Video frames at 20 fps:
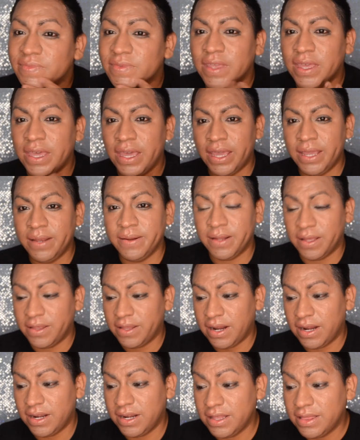Okay, now
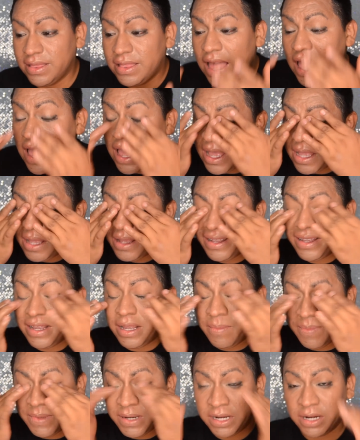that I did that,
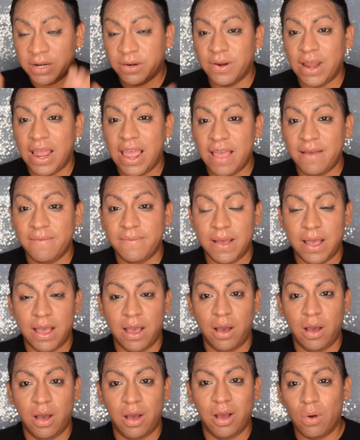I'm gonna grab
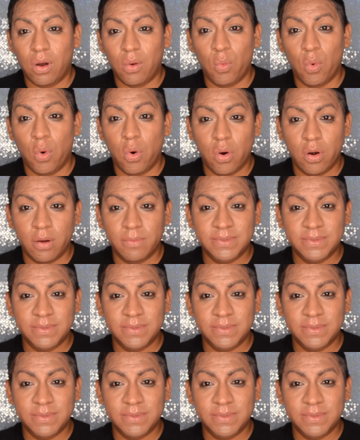a warm